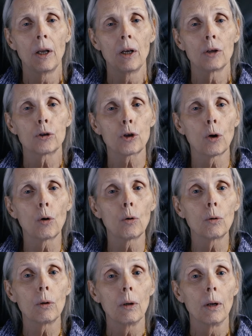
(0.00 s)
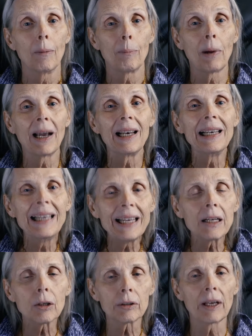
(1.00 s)
So by
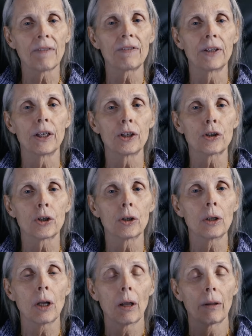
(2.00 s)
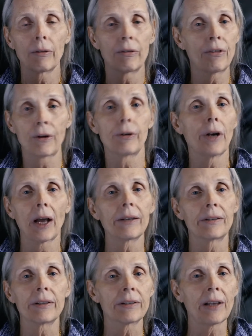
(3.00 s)
legal definition, they're not
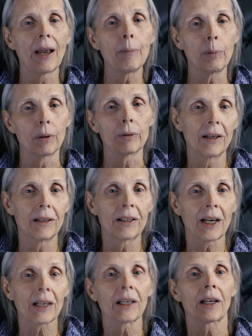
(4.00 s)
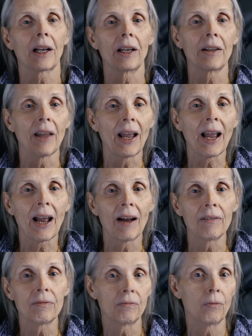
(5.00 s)
disabled. Technically, they
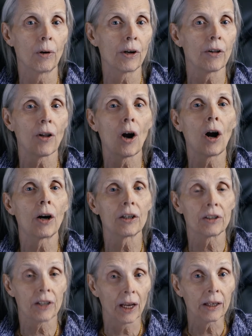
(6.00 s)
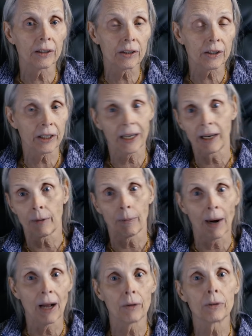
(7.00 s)
have one of the hardest things to get
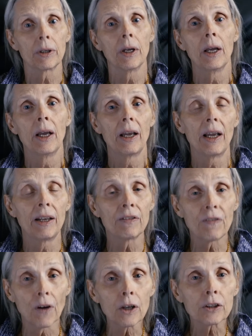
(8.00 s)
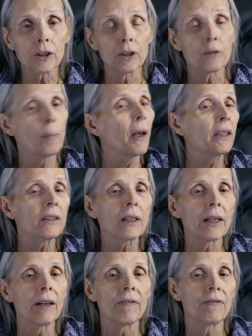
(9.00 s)
around and function,
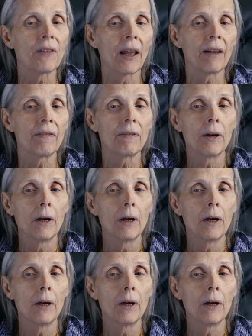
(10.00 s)
especially if they've